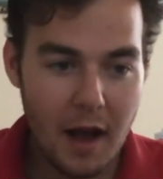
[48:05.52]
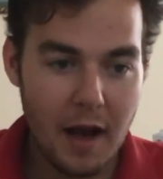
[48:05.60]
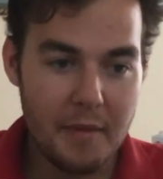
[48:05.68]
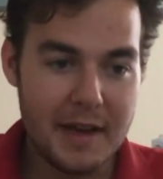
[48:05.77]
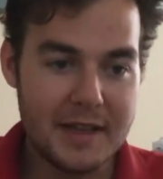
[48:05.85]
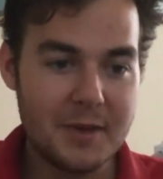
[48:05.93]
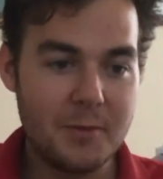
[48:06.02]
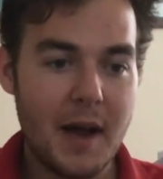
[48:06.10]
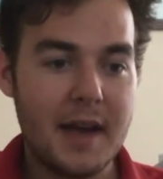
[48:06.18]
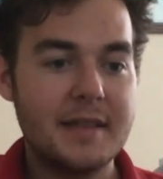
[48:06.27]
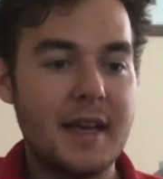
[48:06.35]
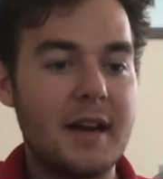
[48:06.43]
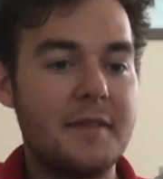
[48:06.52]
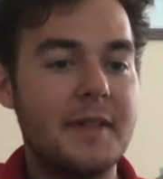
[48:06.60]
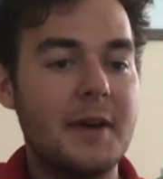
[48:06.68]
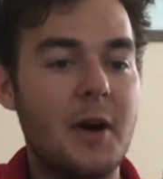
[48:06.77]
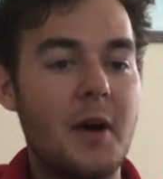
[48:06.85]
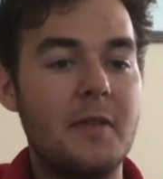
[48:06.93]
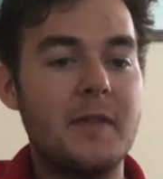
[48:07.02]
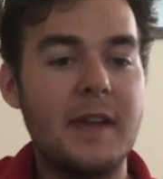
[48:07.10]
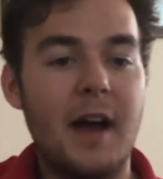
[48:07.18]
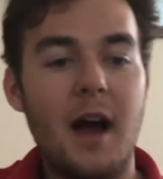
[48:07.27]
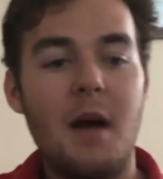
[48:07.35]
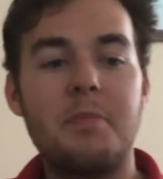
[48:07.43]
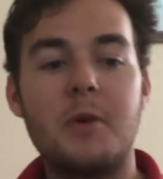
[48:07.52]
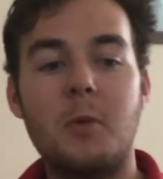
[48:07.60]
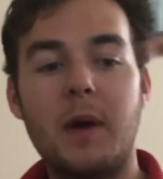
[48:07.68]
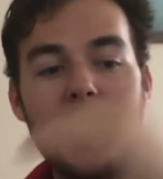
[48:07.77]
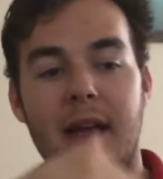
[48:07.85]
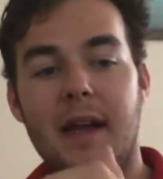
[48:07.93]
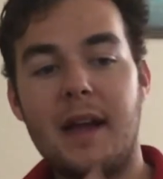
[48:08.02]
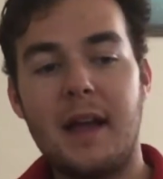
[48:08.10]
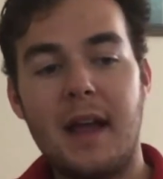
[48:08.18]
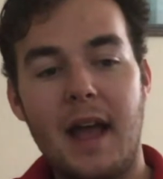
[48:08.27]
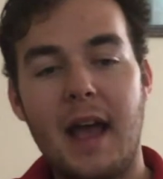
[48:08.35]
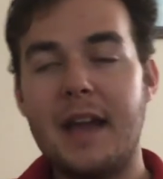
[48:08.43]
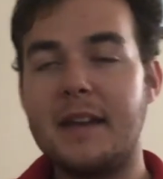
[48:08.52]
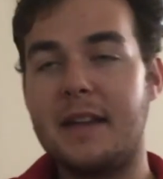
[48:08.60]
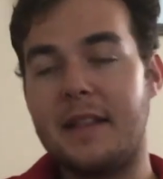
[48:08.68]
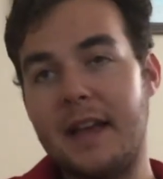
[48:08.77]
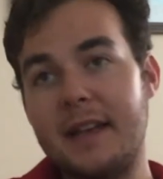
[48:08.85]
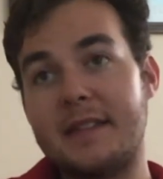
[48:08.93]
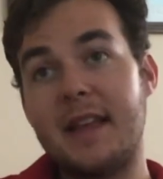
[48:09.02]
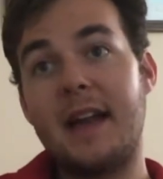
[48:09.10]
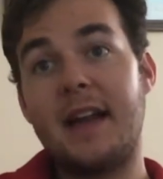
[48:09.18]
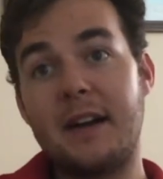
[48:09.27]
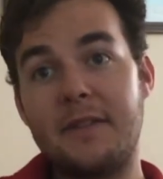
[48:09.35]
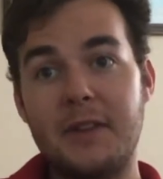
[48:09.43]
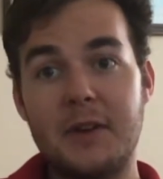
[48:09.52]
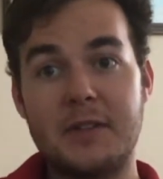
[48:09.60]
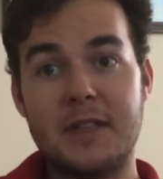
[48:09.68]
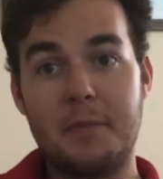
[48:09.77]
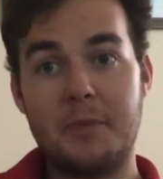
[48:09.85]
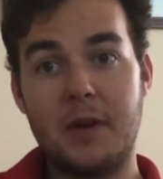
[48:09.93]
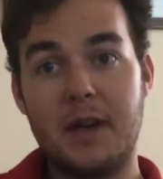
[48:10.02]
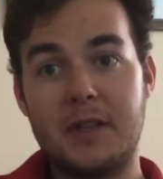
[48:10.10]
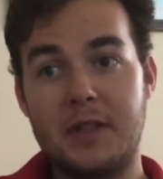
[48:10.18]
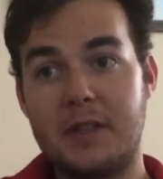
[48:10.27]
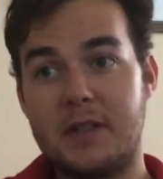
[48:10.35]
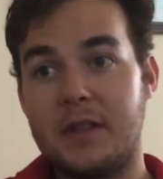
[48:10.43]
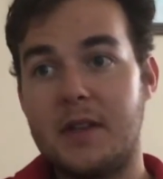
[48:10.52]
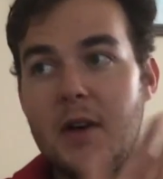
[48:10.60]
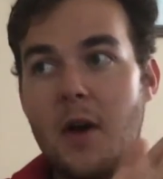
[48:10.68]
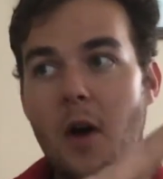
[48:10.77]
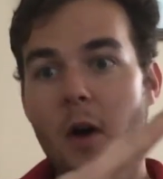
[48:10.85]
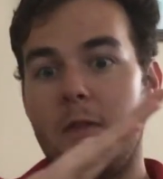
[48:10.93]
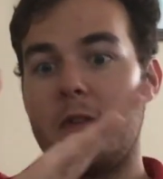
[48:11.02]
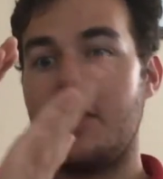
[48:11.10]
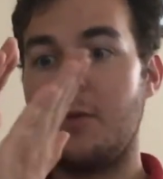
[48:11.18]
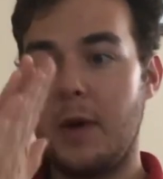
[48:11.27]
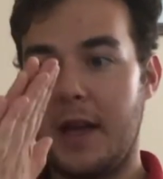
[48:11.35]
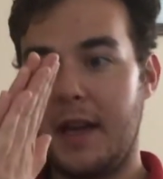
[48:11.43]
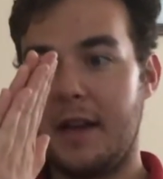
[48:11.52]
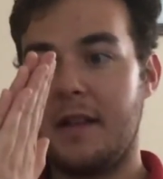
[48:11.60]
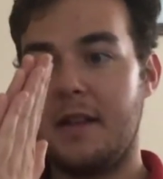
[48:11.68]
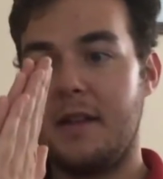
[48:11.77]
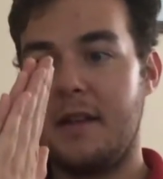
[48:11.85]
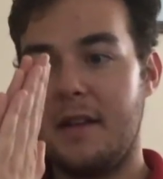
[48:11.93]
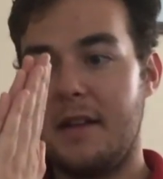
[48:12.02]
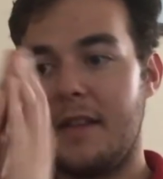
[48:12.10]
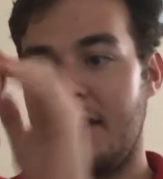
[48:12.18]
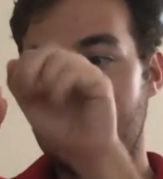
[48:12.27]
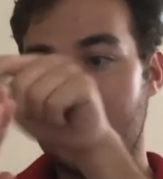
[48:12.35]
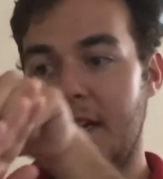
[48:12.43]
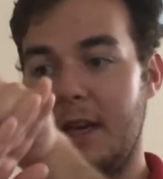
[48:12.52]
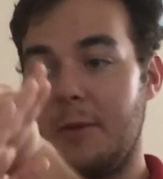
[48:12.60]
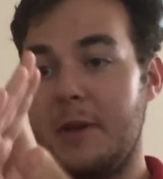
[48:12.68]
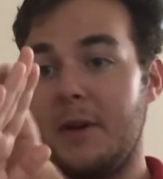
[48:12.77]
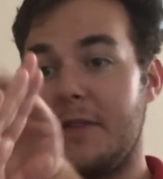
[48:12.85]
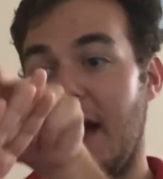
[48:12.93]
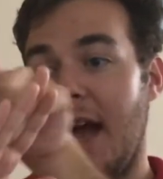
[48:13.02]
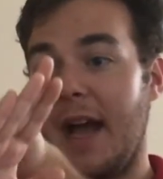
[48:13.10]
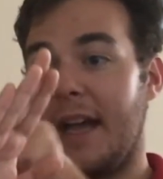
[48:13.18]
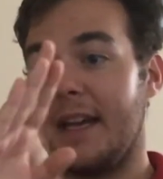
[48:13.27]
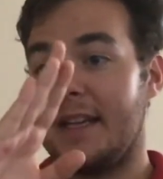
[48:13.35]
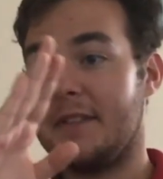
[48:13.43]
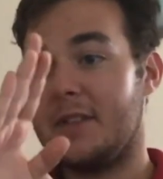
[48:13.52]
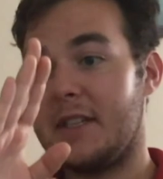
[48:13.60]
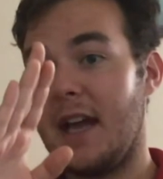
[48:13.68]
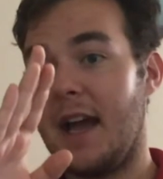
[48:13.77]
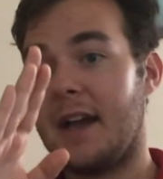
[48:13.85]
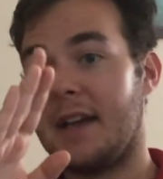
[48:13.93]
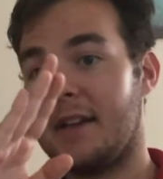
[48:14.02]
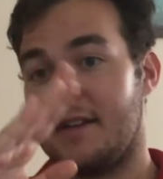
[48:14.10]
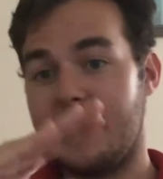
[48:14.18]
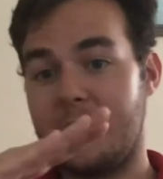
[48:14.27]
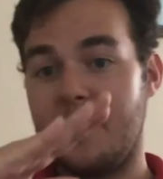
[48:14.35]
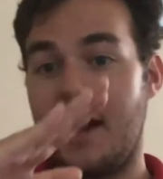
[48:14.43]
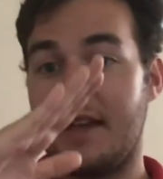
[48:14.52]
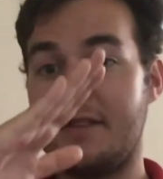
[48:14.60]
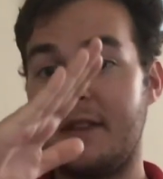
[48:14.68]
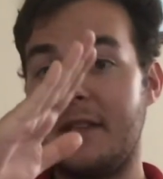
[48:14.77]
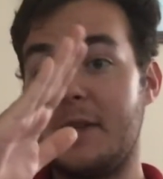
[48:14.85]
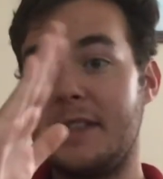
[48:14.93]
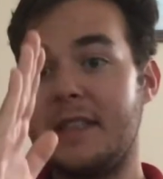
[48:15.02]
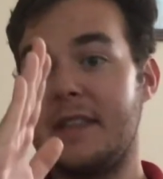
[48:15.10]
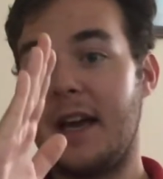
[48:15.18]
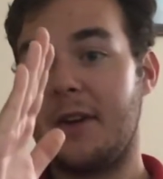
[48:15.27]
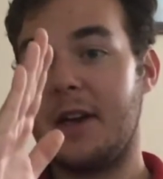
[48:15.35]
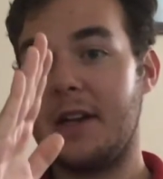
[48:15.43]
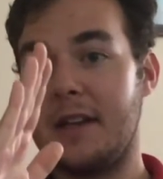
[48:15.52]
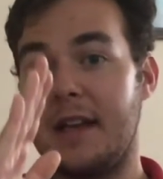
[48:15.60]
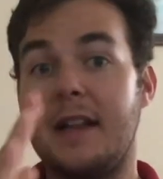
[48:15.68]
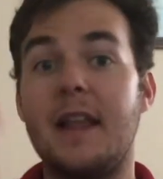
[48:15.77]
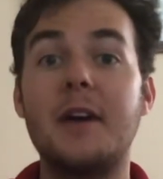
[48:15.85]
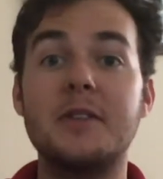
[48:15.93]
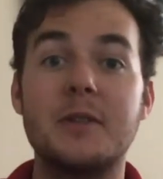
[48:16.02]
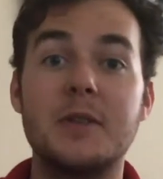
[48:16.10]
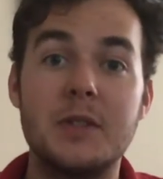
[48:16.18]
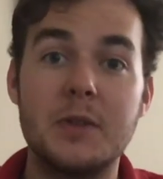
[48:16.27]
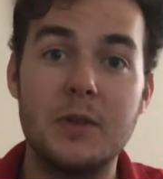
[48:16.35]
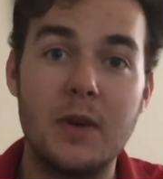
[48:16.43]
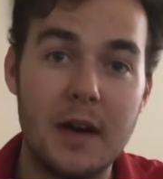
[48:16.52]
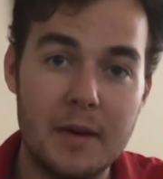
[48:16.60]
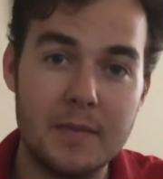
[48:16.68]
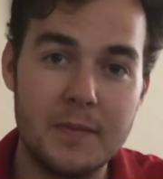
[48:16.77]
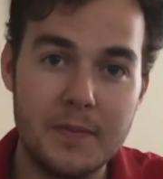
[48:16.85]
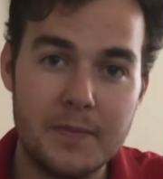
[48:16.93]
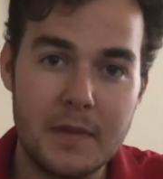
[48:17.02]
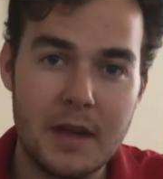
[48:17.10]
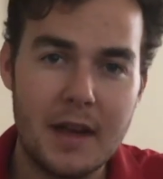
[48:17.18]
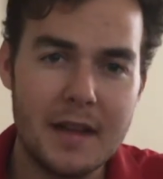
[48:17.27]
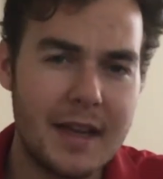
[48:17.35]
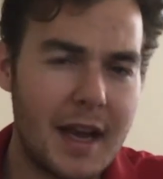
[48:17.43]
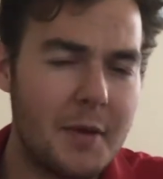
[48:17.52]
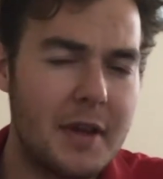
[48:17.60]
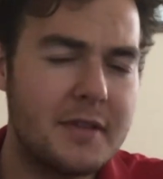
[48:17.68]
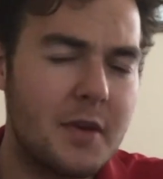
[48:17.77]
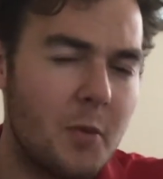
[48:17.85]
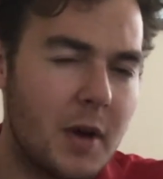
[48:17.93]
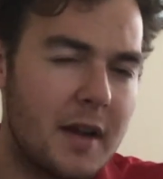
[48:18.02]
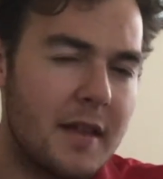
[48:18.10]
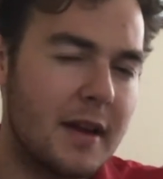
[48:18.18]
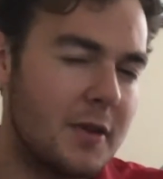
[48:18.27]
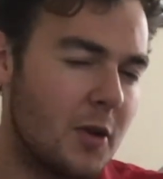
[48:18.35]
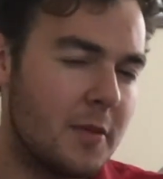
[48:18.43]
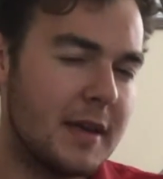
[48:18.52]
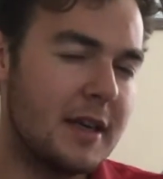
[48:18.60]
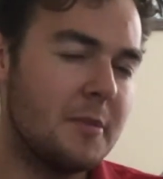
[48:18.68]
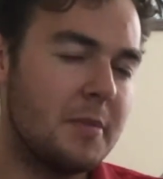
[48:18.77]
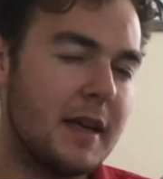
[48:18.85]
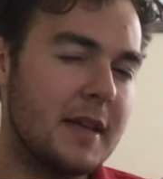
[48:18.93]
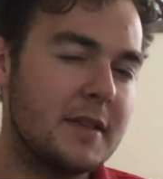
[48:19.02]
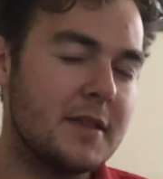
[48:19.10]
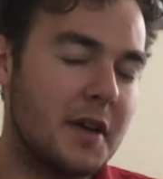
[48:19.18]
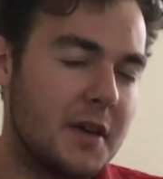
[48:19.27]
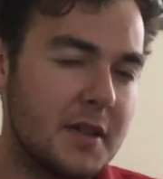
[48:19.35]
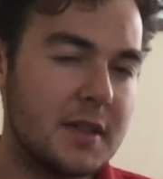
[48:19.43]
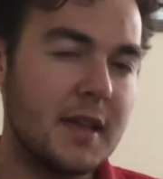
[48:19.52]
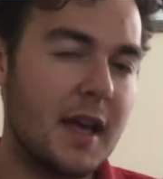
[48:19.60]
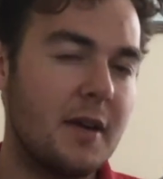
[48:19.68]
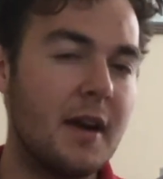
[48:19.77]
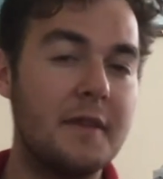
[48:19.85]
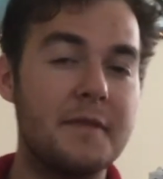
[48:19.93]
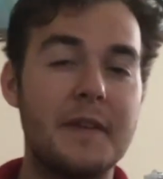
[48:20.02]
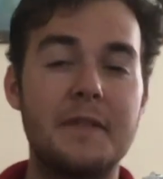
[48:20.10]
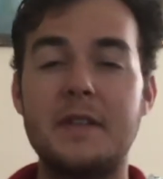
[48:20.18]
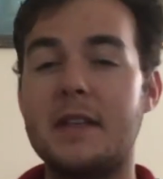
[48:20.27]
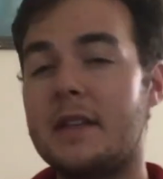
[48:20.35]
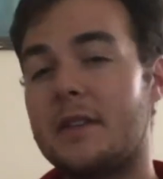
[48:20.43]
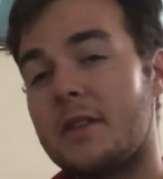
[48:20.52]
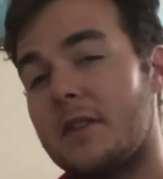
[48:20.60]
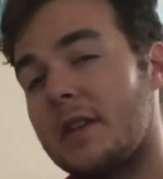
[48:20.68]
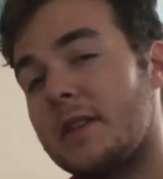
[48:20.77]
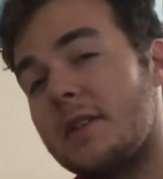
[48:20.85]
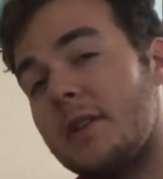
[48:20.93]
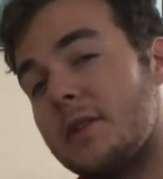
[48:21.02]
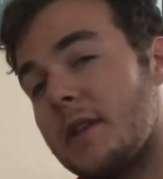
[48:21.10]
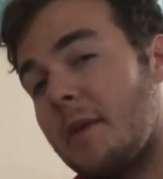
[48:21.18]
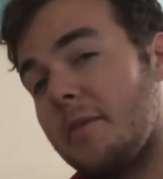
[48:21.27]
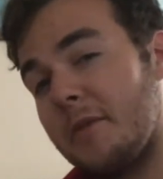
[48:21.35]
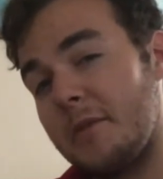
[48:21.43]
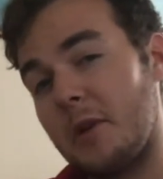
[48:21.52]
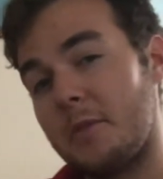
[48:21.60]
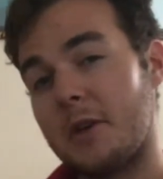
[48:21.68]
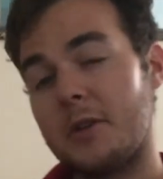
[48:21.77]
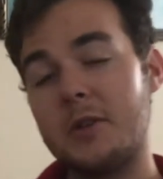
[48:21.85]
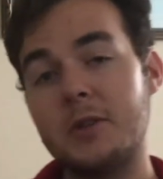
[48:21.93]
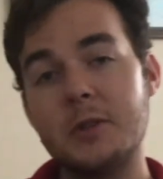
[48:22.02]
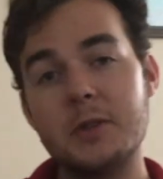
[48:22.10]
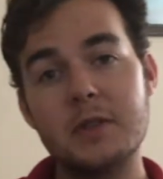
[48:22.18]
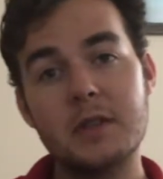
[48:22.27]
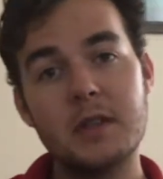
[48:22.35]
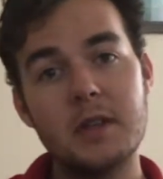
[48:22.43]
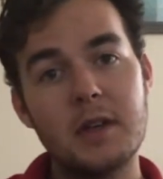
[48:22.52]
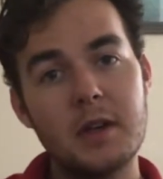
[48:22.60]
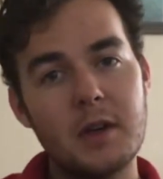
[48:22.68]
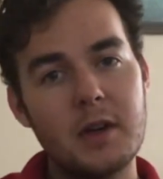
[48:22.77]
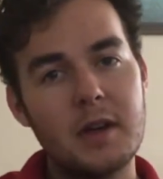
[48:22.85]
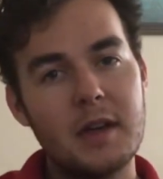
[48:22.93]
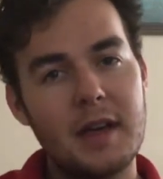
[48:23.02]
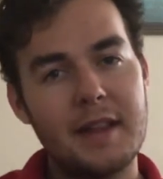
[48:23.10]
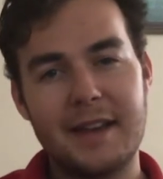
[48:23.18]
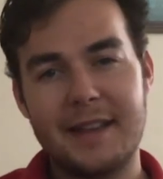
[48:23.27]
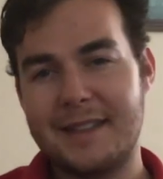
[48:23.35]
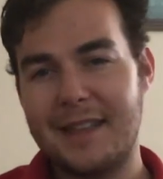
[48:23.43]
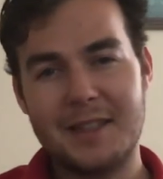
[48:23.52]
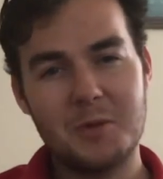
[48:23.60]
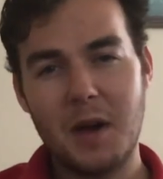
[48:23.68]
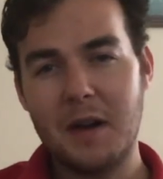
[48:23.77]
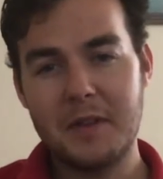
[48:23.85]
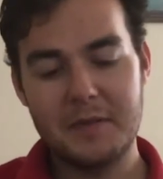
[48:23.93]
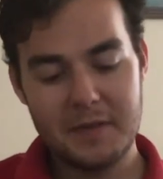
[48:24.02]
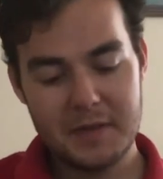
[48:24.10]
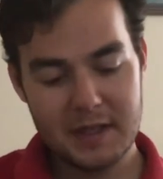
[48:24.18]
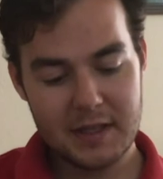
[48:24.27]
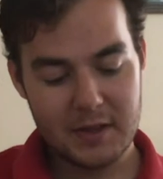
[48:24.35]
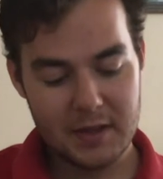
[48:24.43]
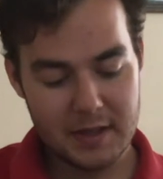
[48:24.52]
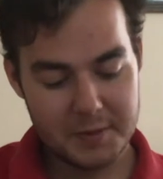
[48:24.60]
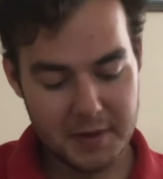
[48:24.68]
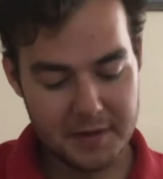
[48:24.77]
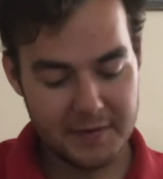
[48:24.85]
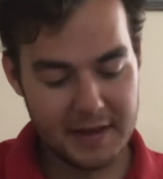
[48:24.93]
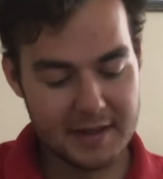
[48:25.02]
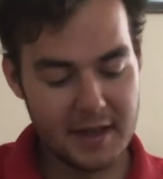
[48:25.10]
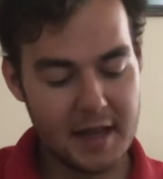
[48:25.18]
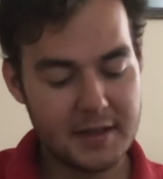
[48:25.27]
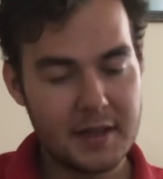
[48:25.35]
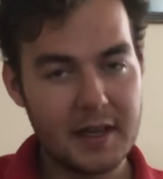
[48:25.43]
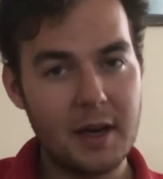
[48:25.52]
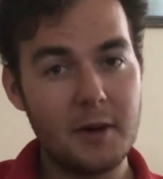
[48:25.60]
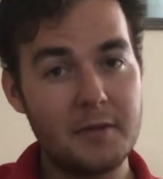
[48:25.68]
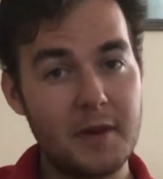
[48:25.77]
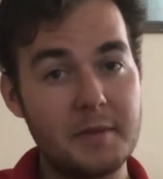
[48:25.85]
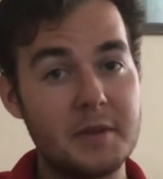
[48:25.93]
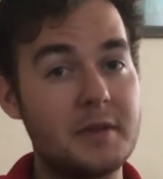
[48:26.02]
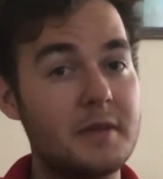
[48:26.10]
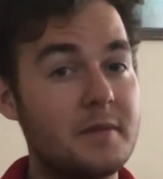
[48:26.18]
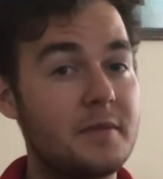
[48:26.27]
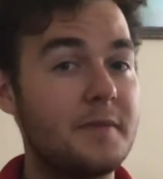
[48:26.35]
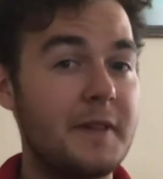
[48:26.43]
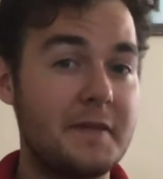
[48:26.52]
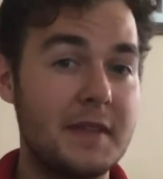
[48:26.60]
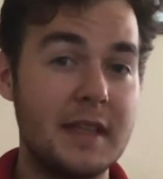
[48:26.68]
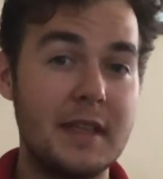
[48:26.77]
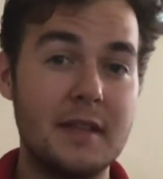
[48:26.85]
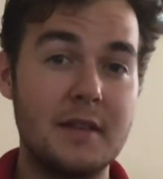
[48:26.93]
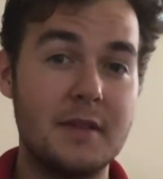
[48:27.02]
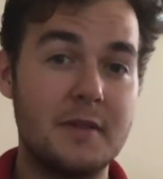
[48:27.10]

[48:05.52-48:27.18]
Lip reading: it directs airflow over the upper wing and delays that airflow separation over the wing that you get when you have a high angle of attack, right? Because then you exceed that critical. It allows you to, I think I read somewhere that a normal airplane stalls at around 15 degrees nose up from normal cruise. I think it said 12 to 15 degrees. With fixed slots, you can go from 15